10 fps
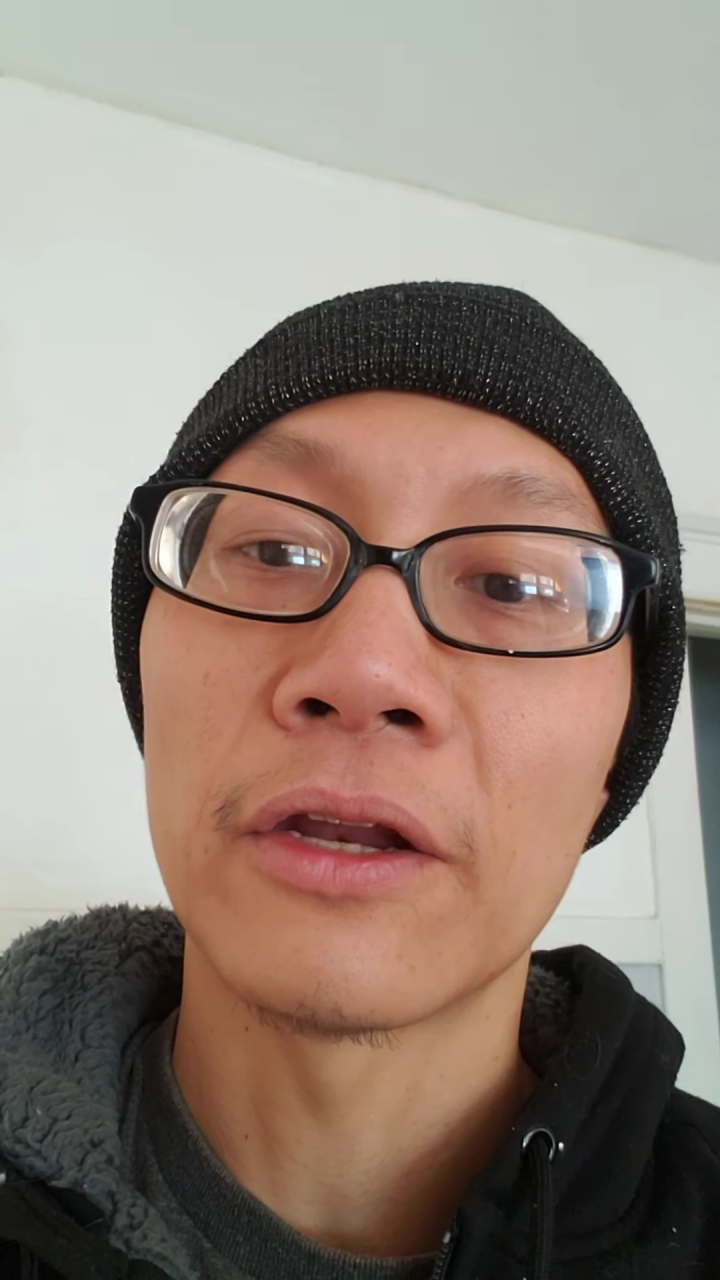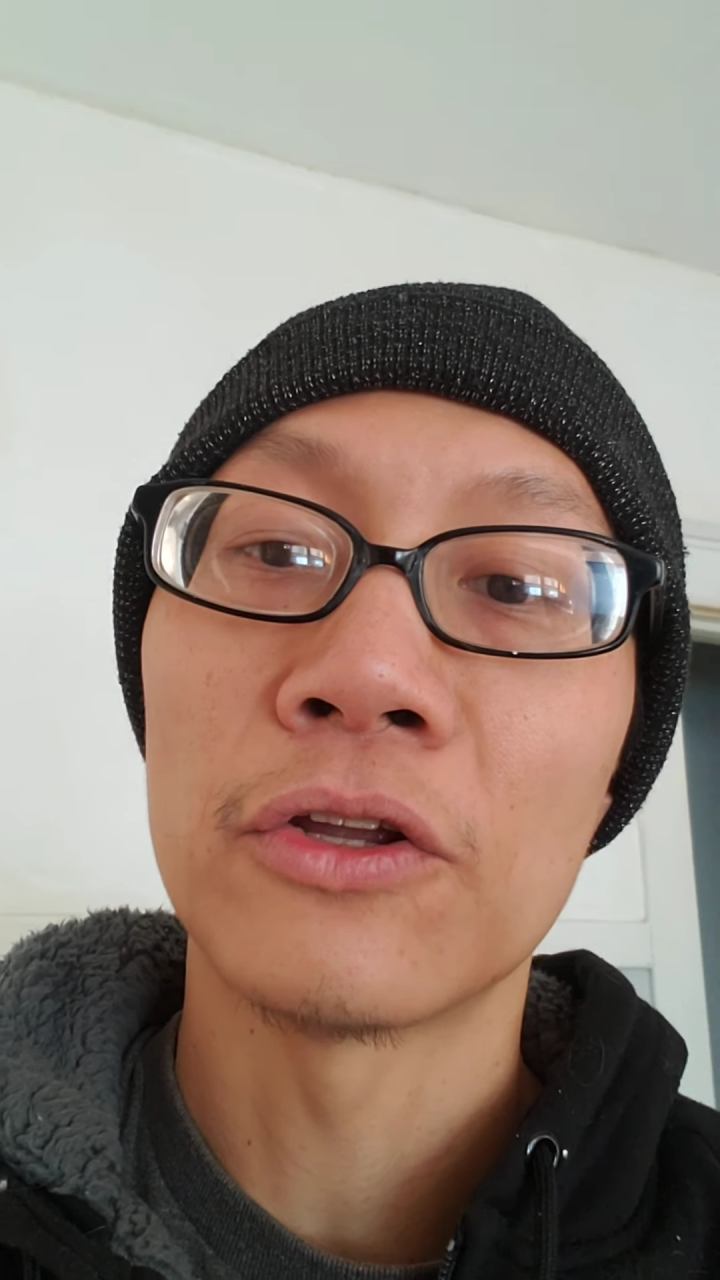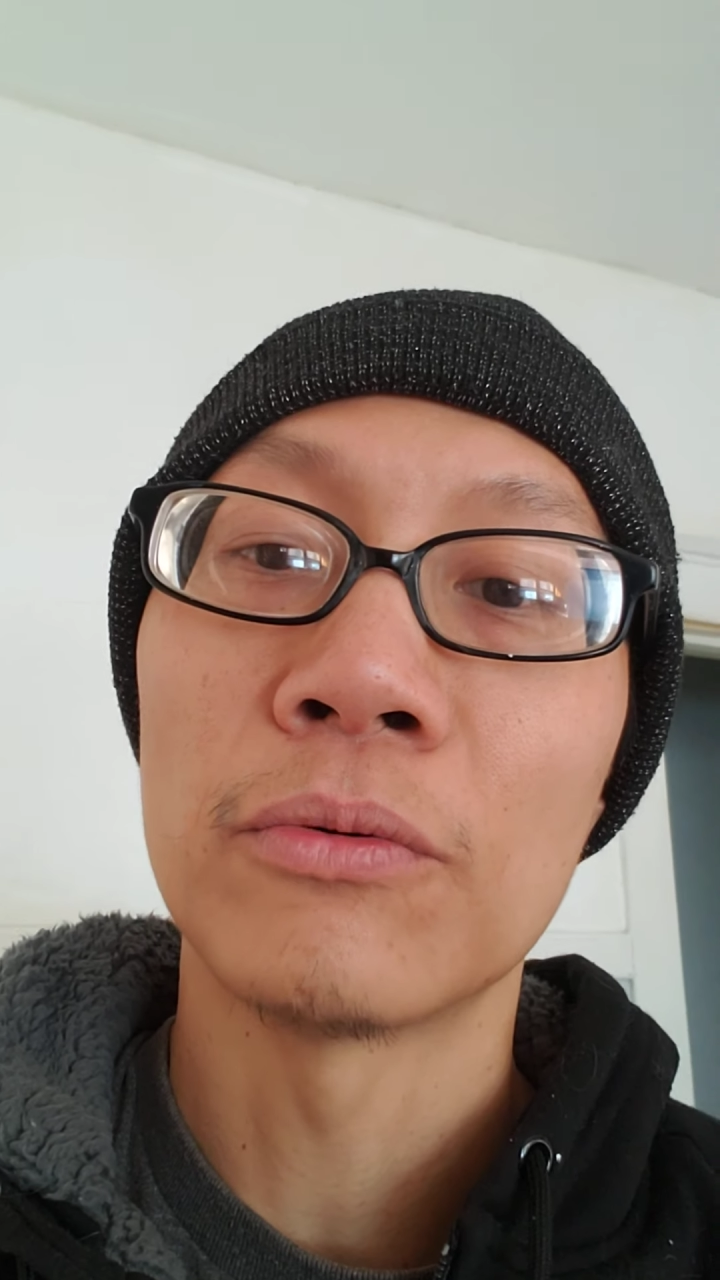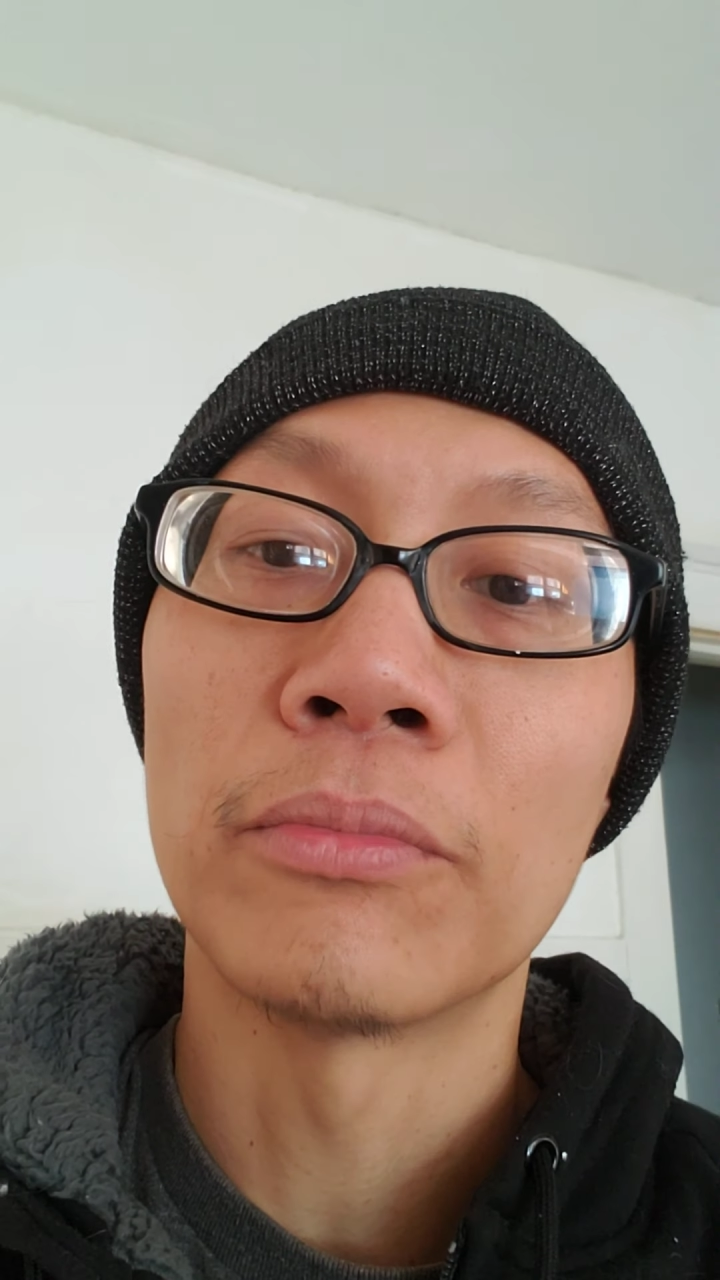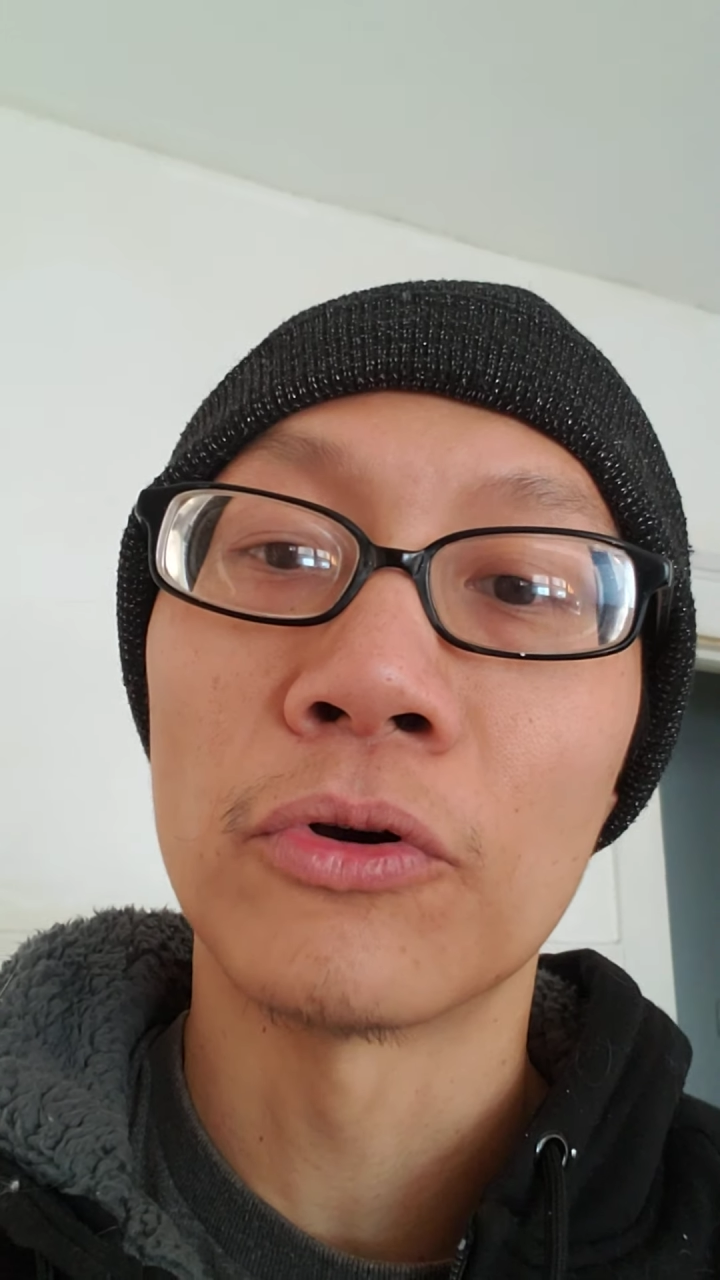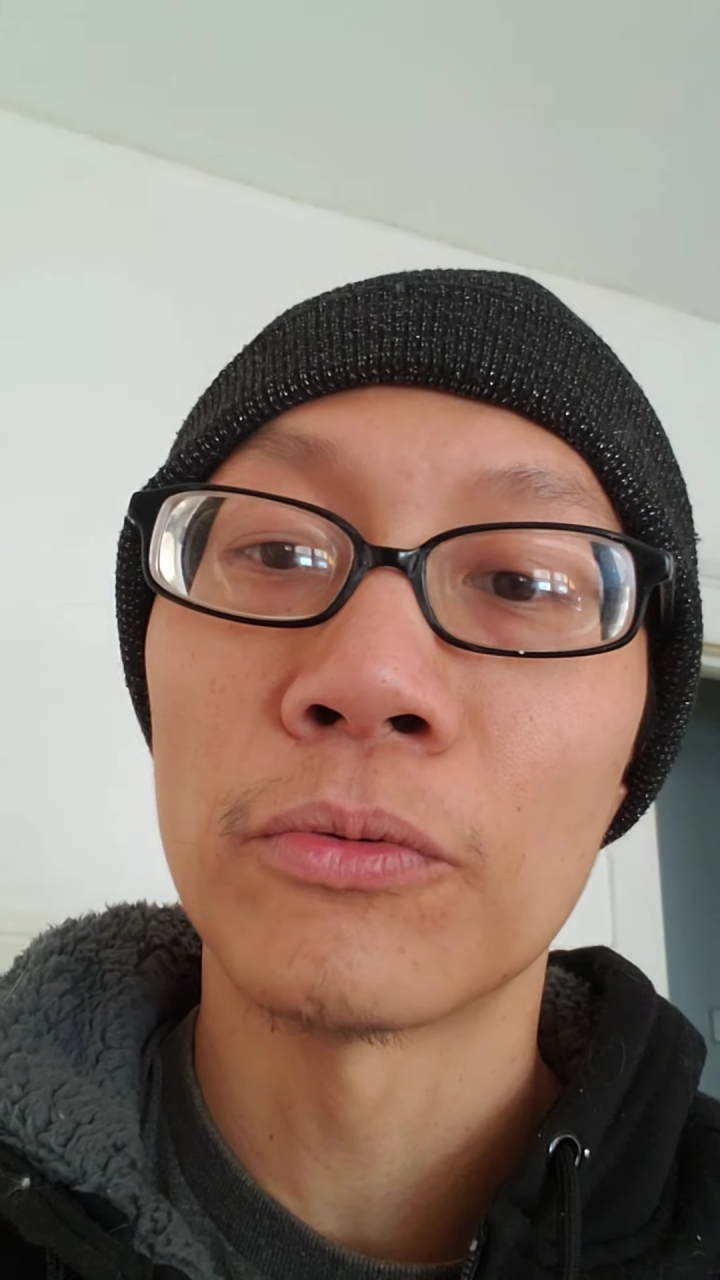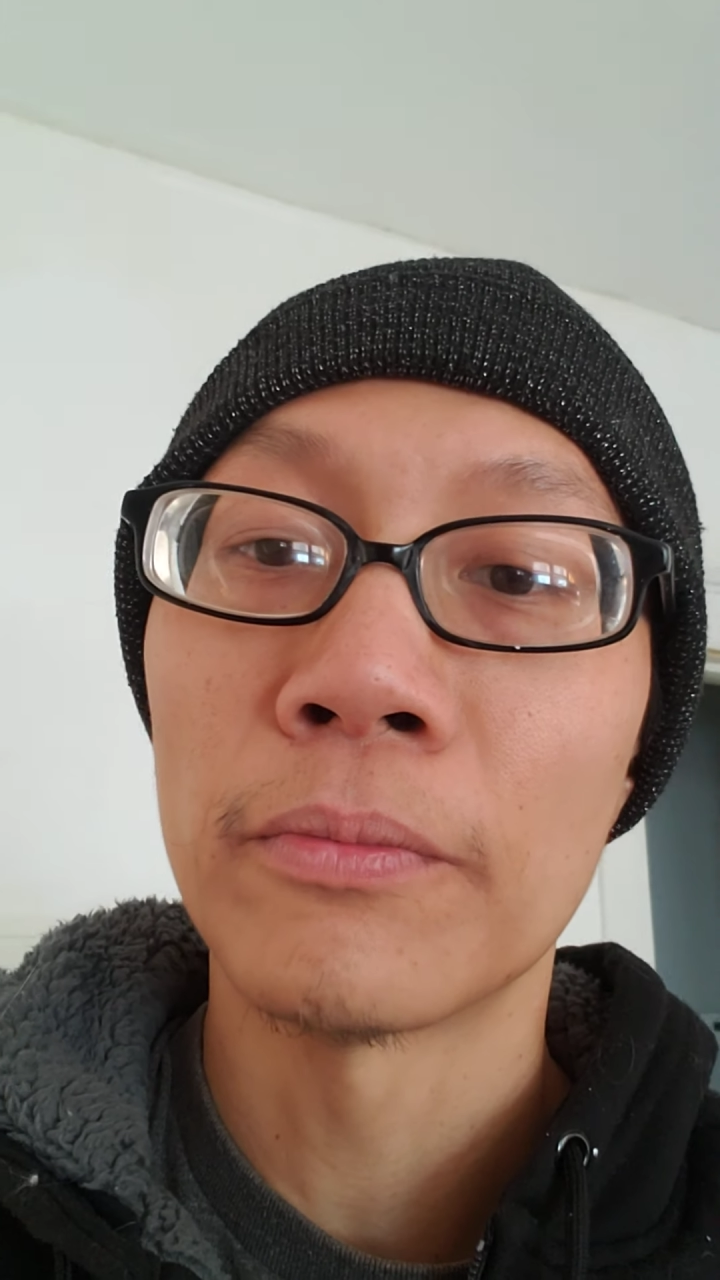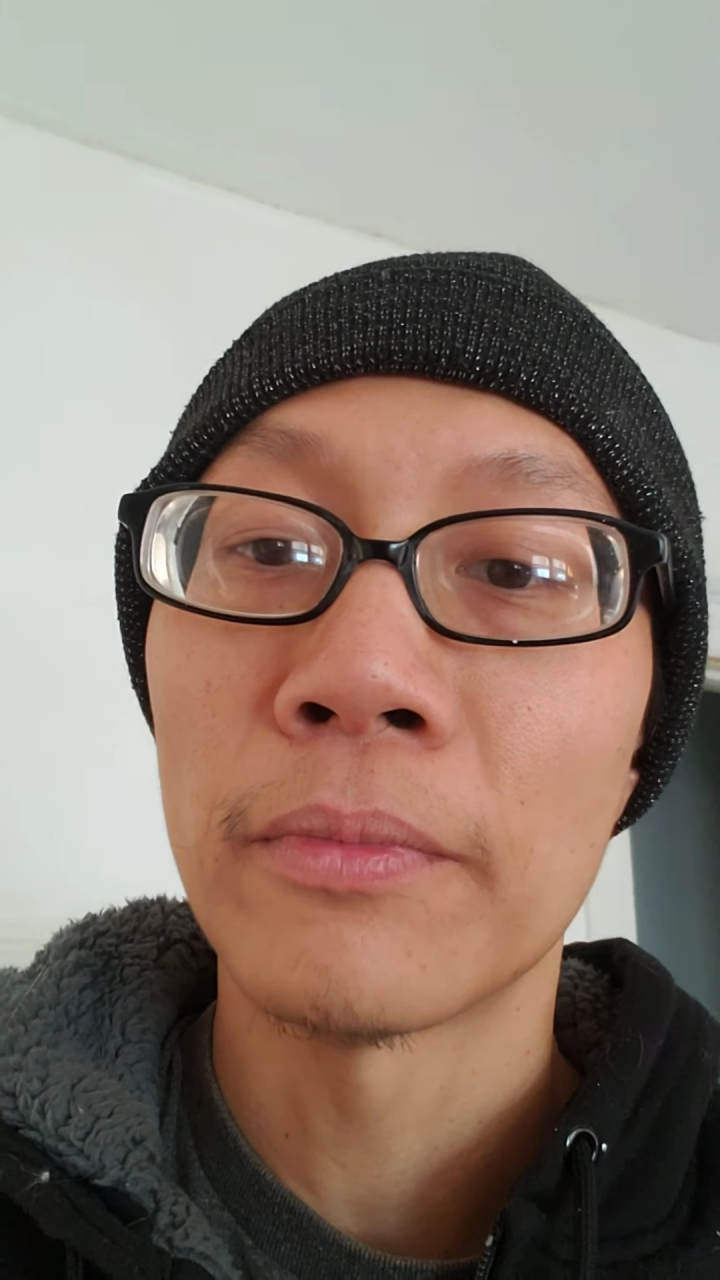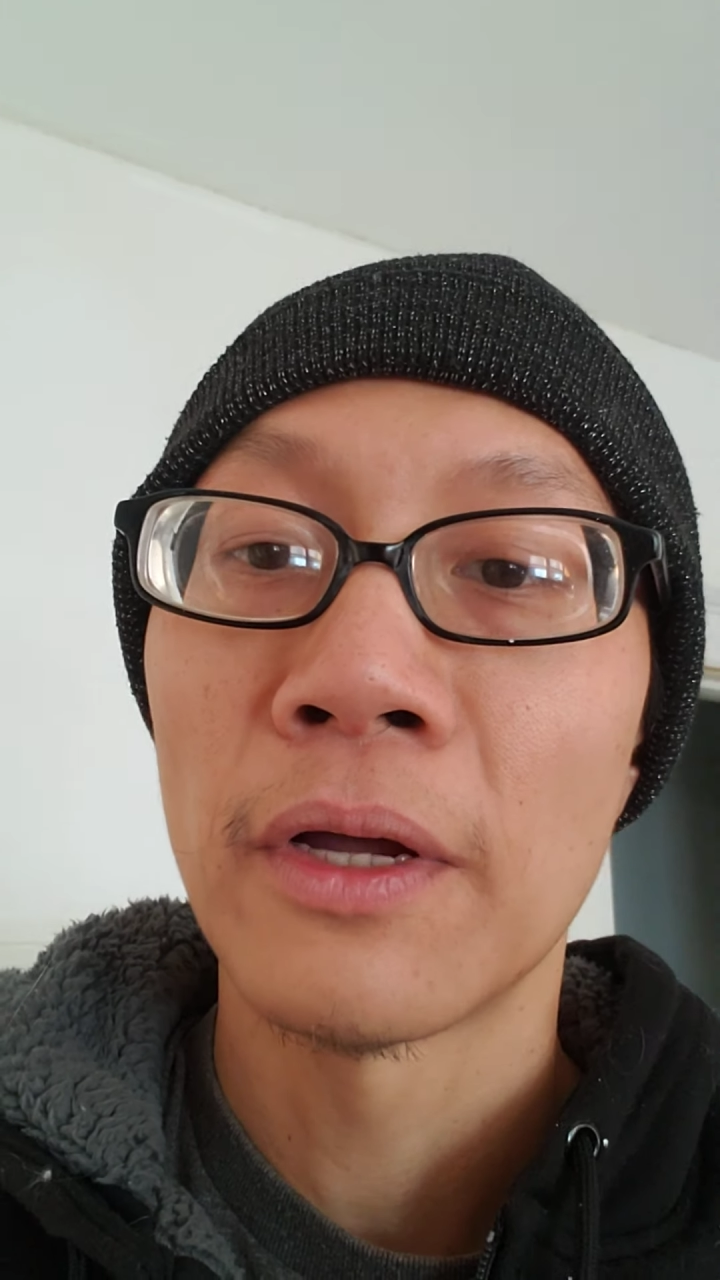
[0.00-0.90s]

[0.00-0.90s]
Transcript: a new broom